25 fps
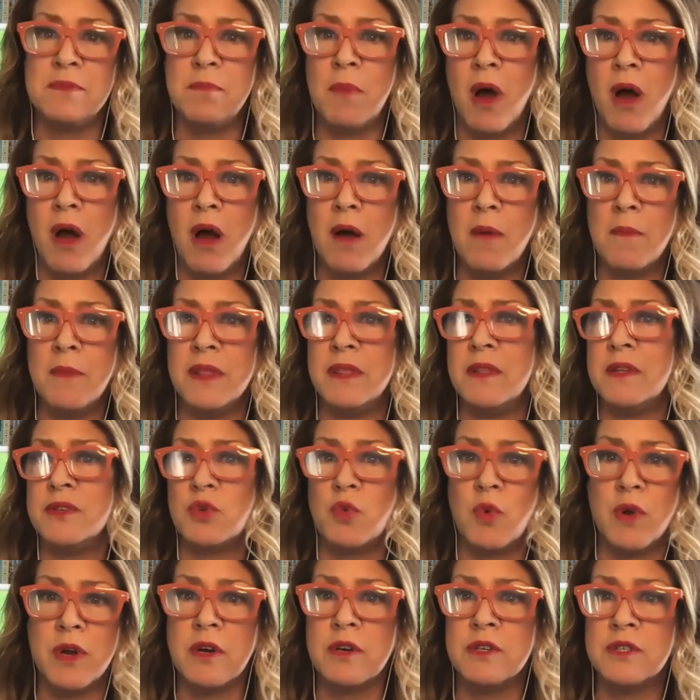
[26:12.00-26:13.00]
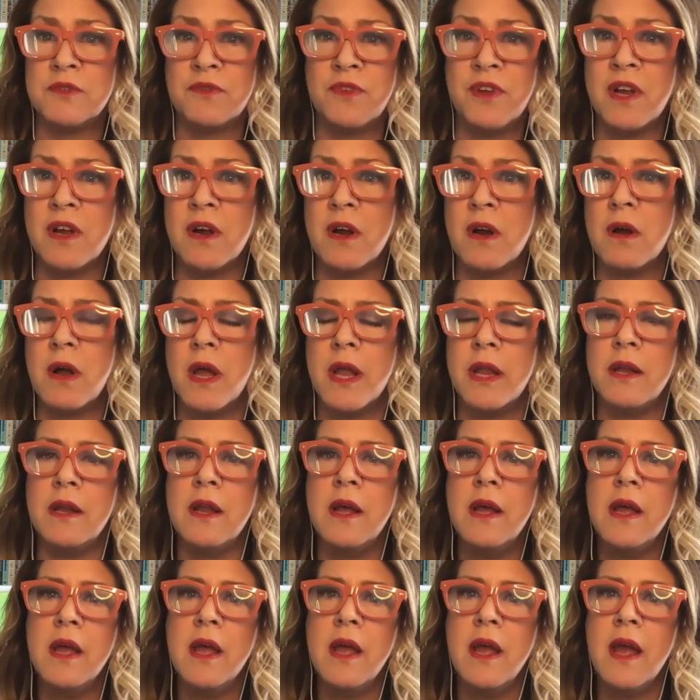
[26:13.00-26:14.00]
mom in the Twitter sphere, and
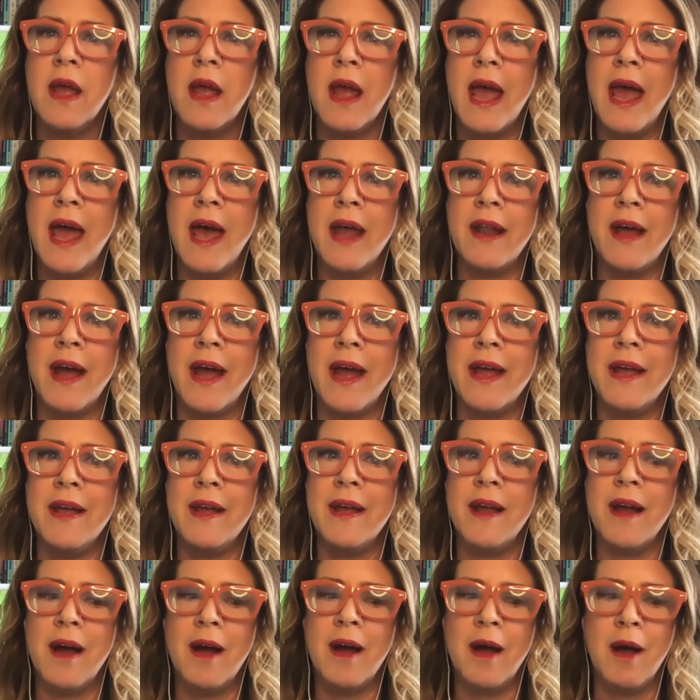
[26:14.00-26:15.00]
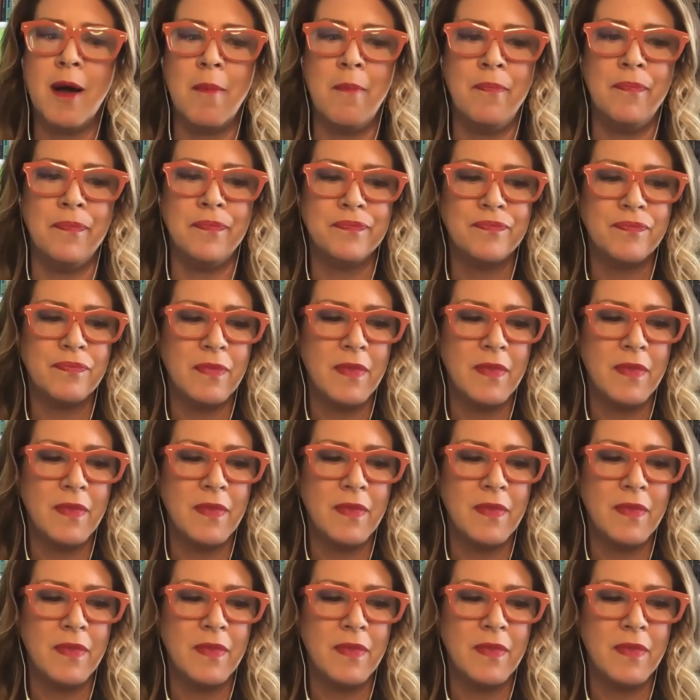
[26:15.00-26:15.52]
and I um,